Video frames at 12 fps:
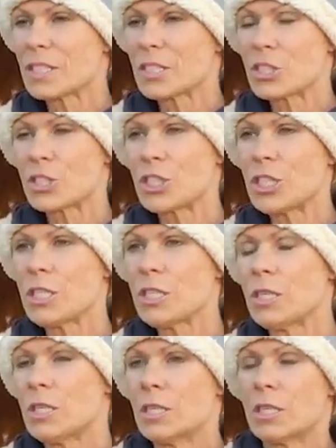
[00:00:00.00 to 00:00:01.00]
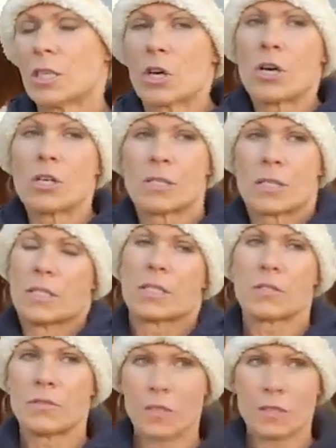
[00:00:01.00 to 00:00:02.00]
she calls
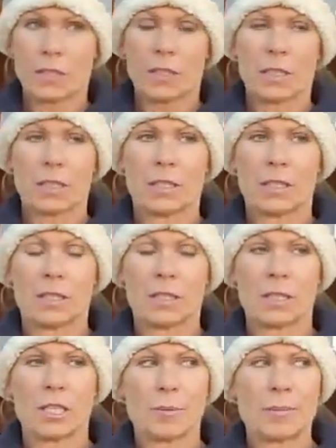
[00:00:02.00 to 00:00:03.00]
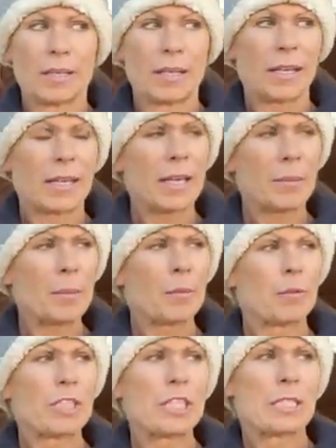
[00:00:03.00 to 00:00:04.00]
this feeling, I can't
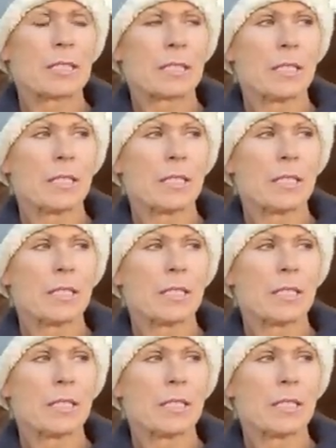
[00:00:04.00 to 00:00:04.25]
remember if she says